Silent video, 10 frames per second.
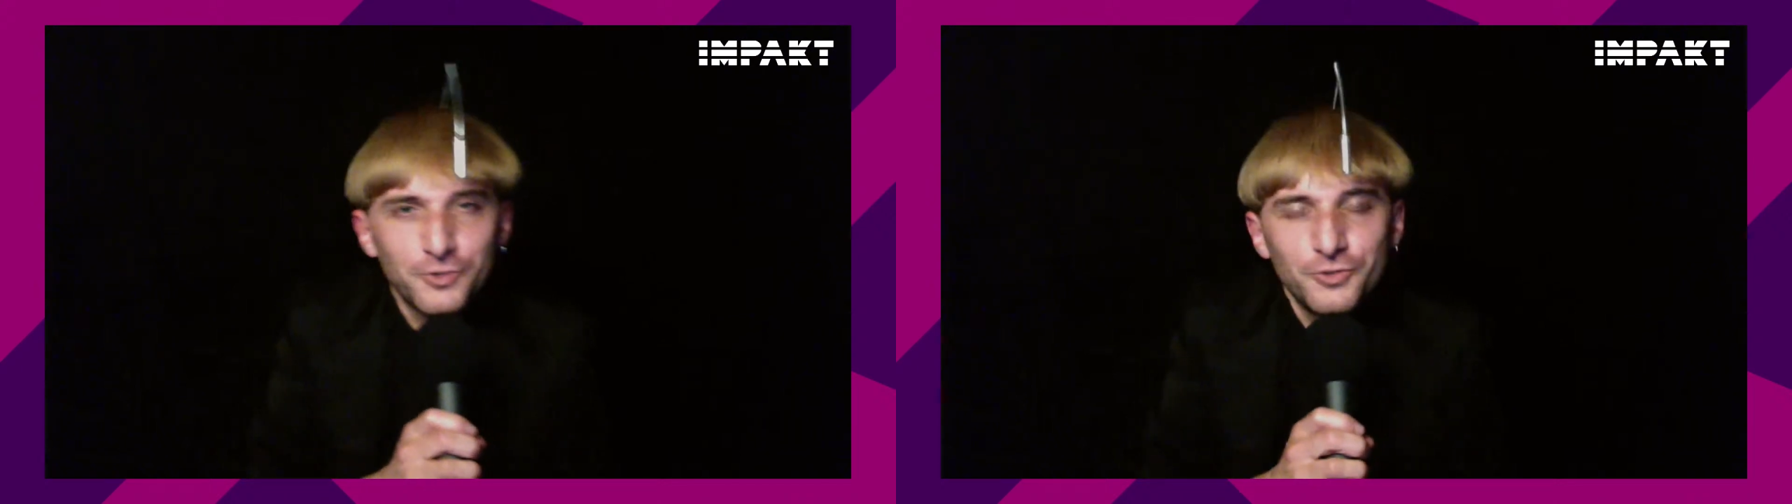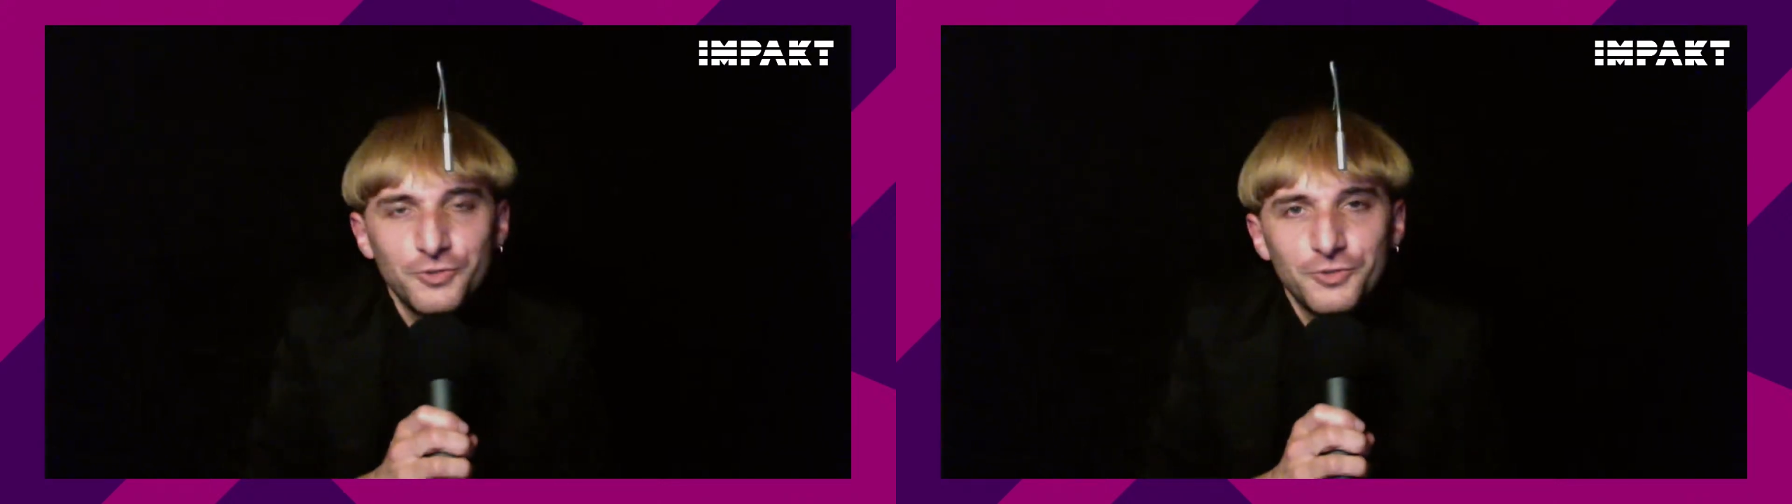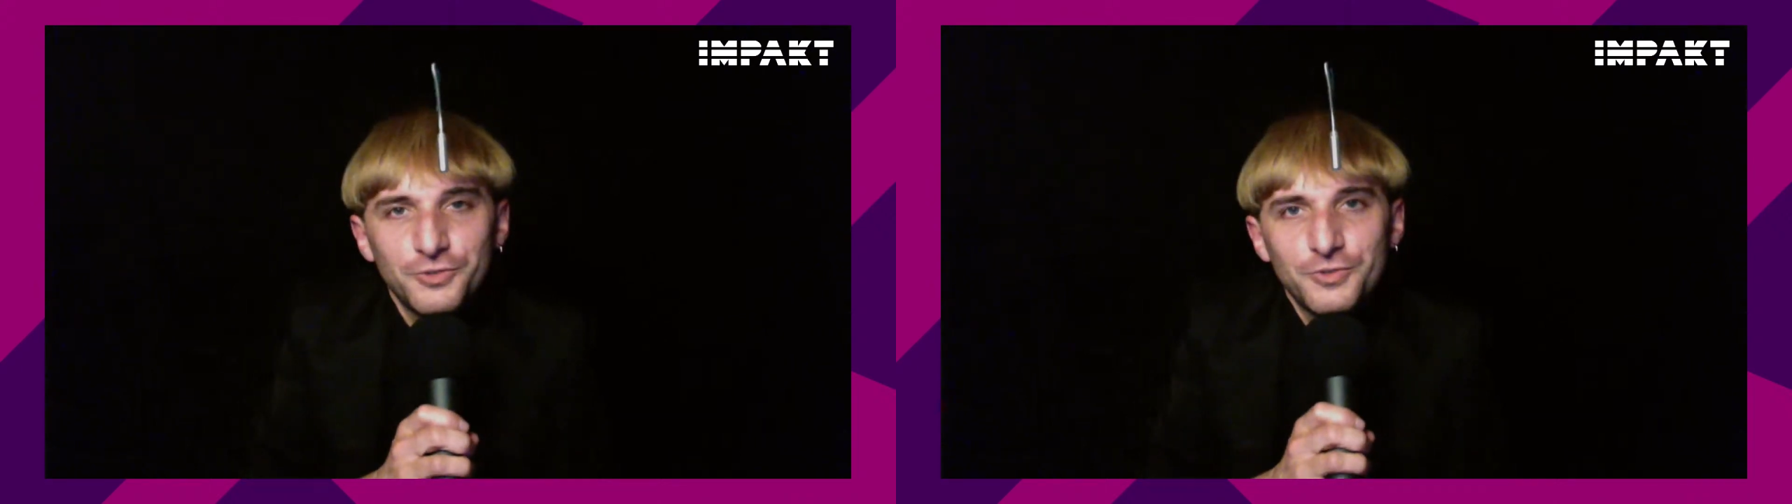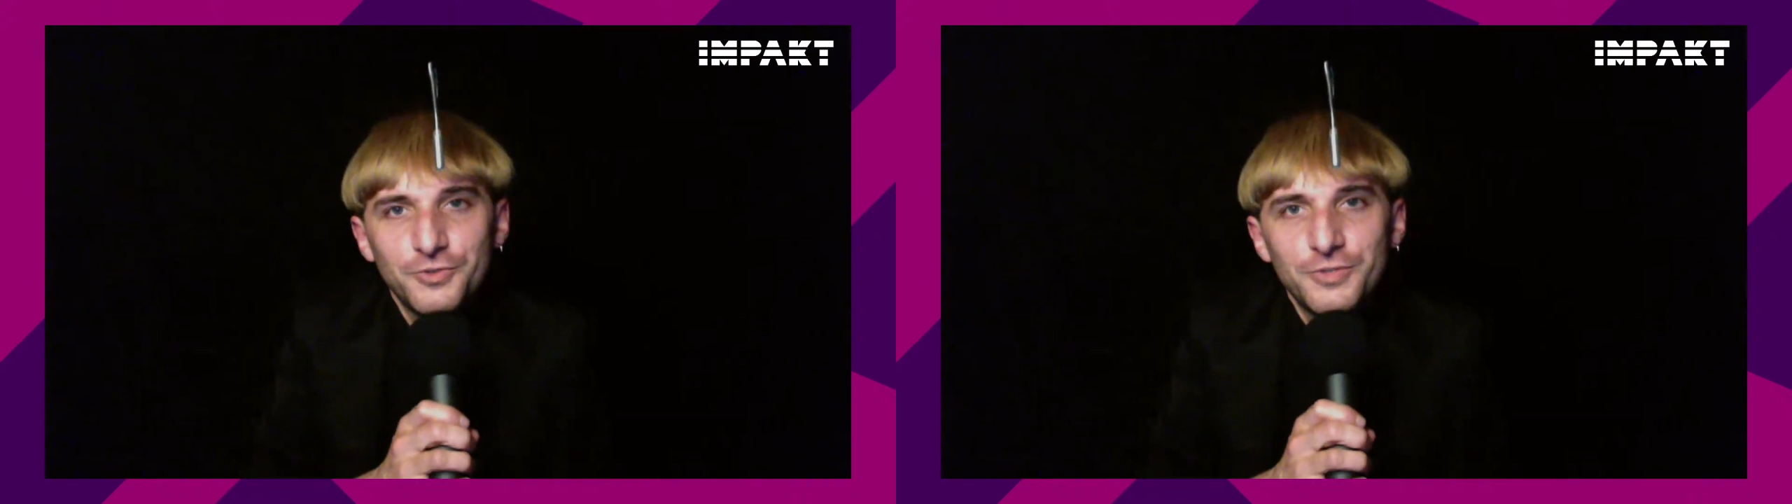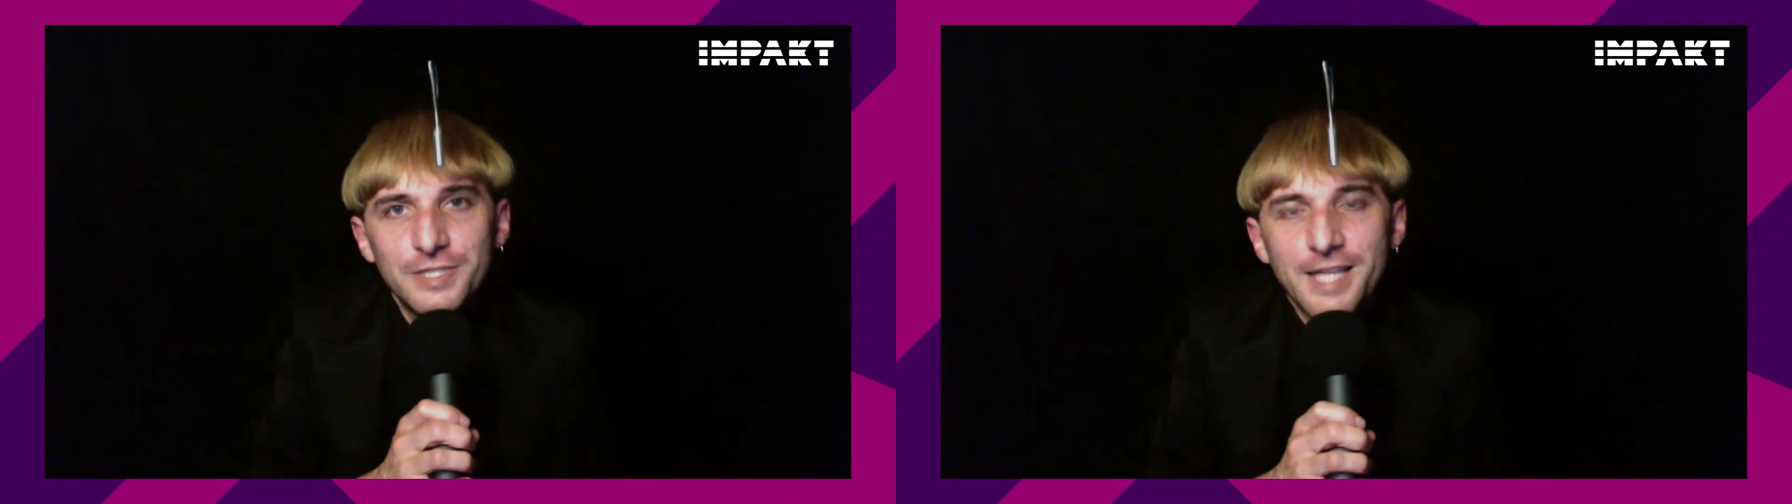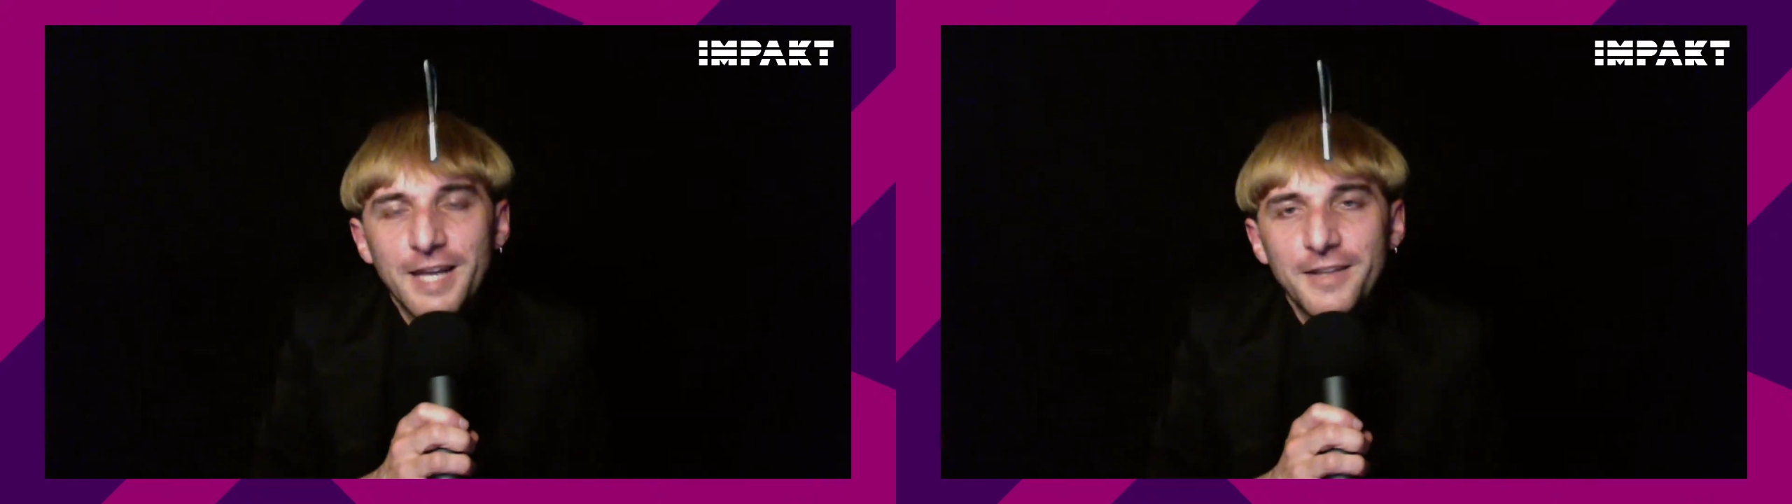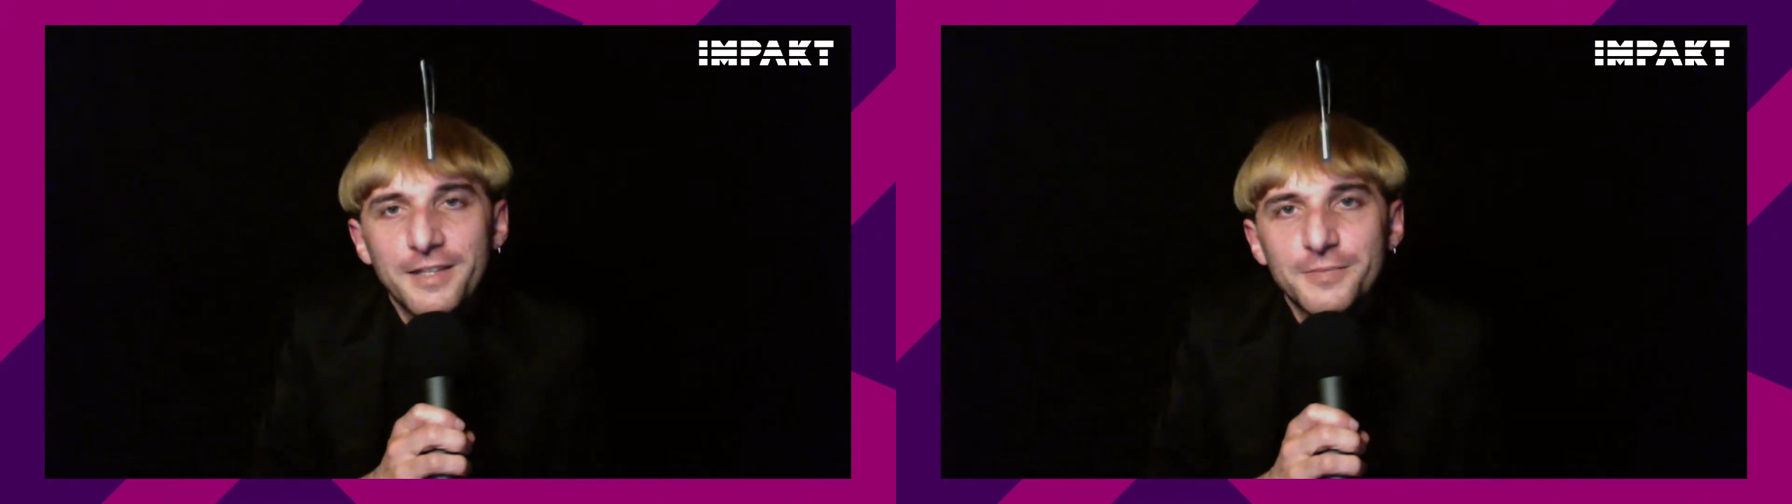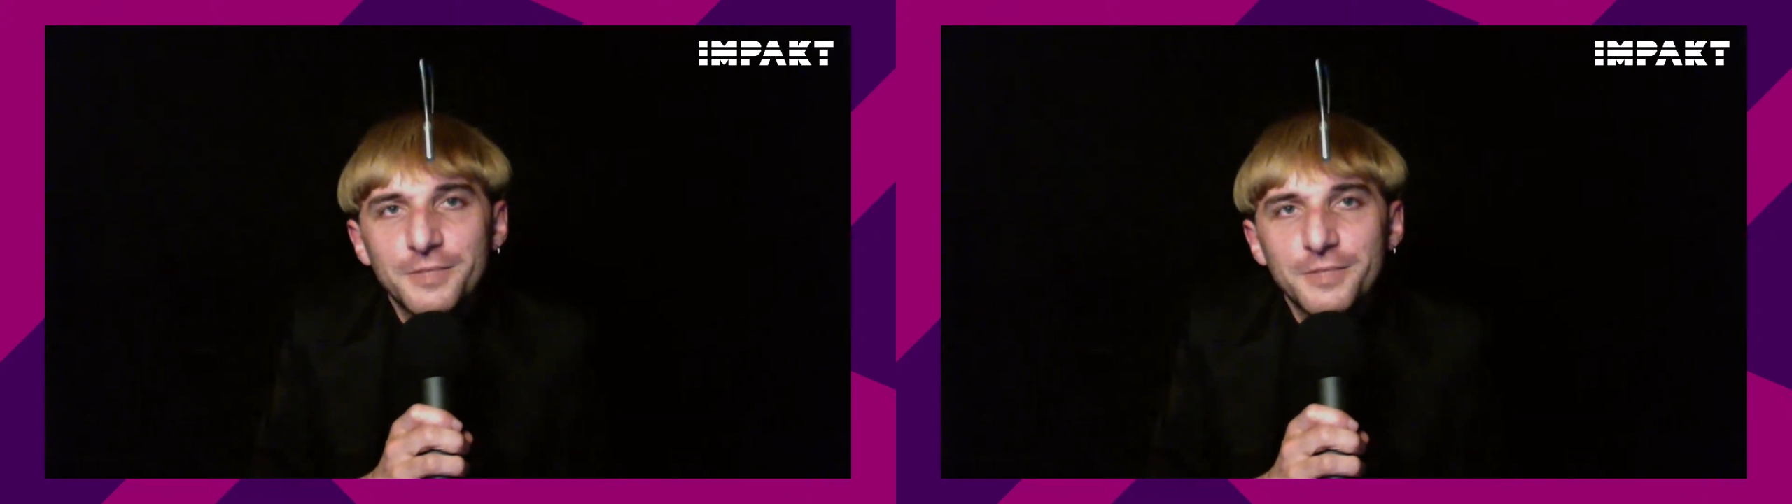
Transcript: to decide this.